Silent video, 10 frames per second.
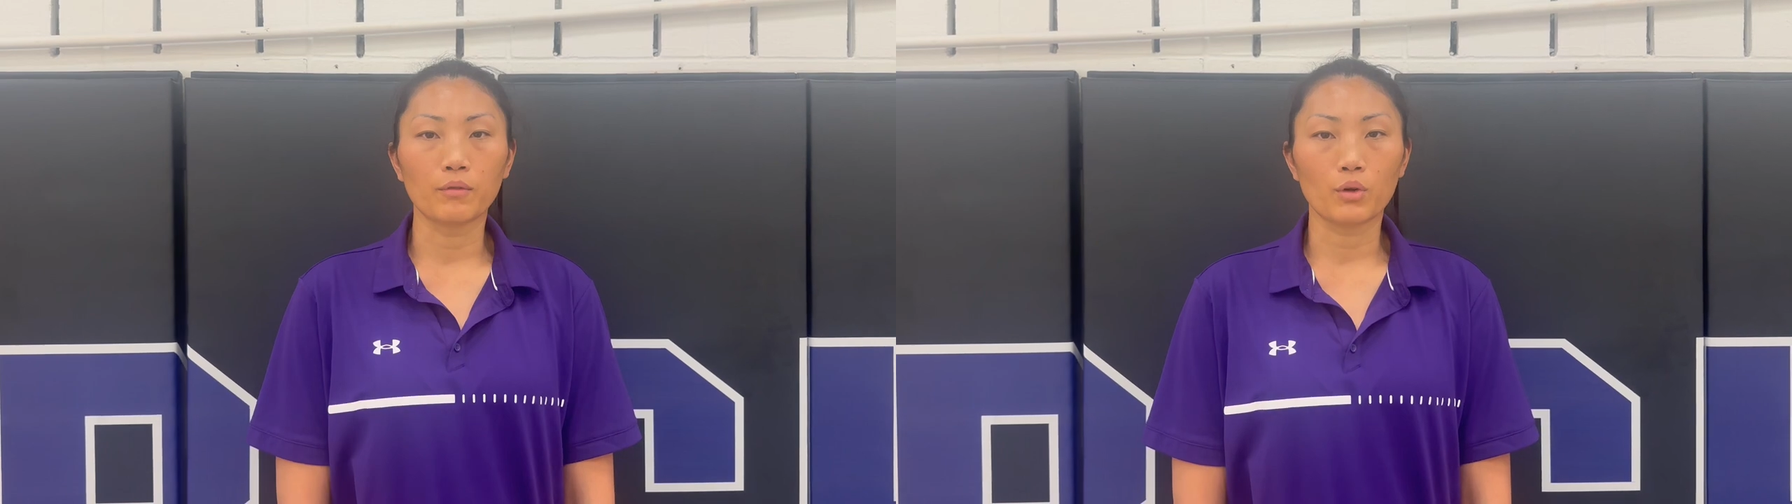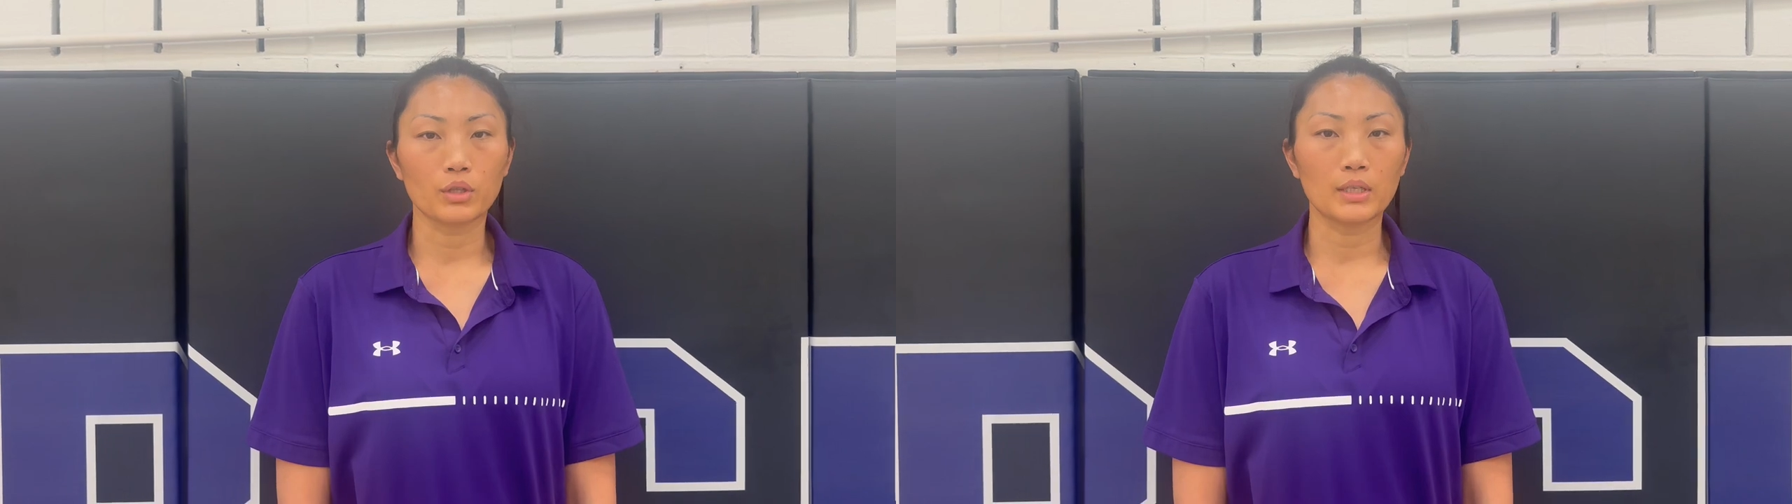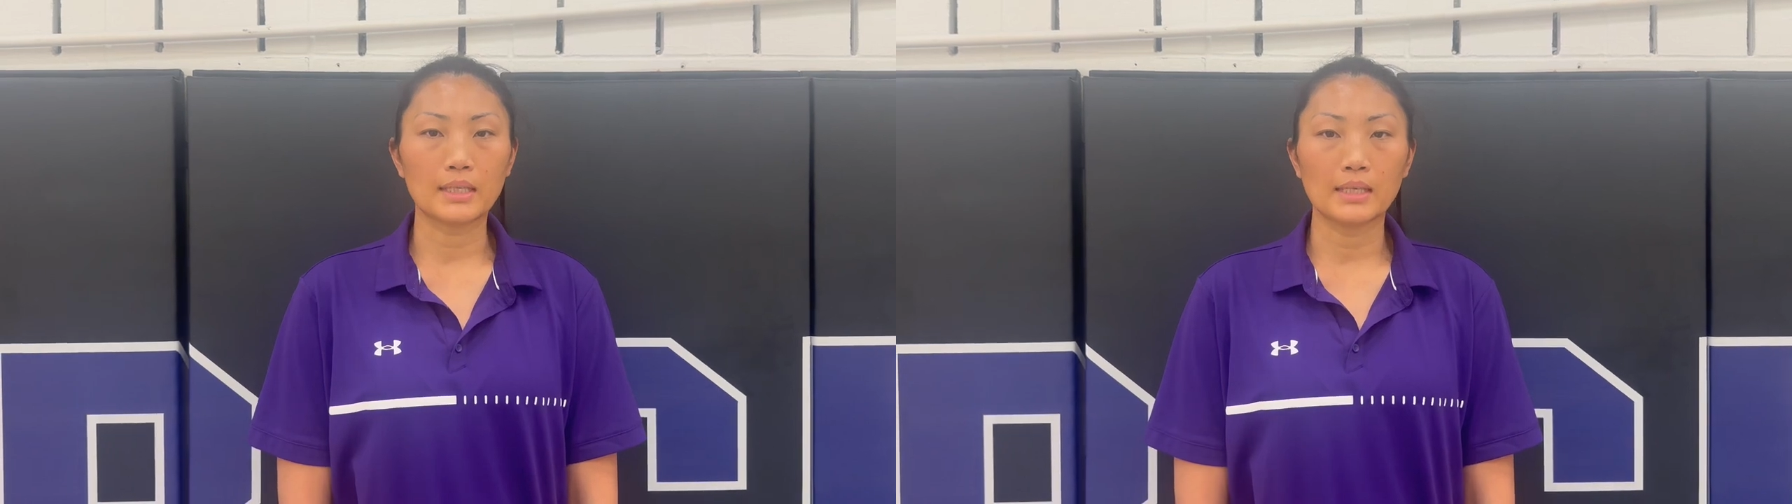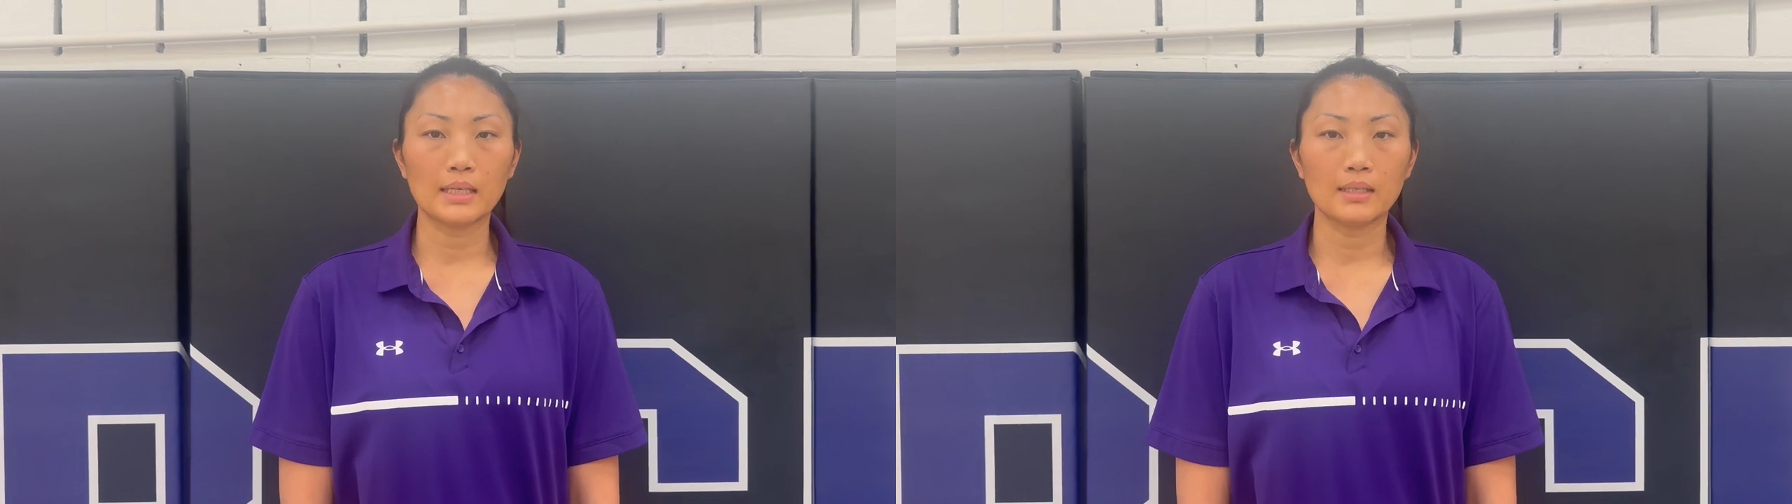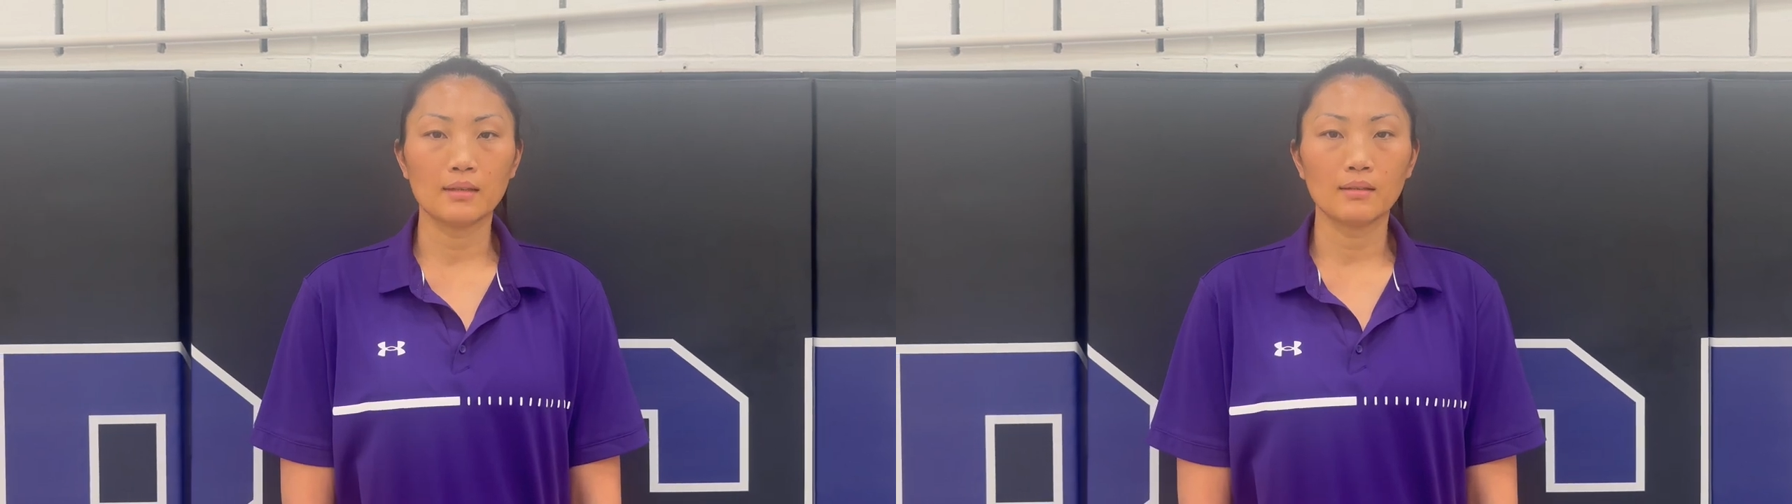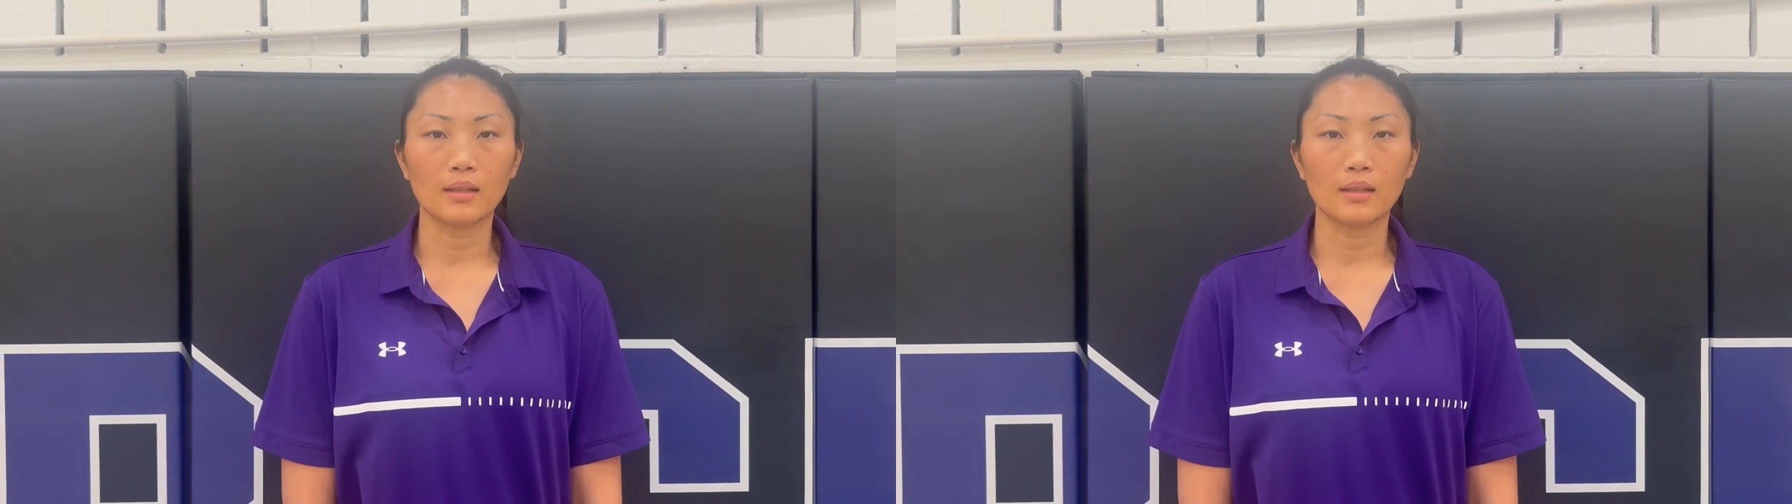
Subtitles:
forward to the season.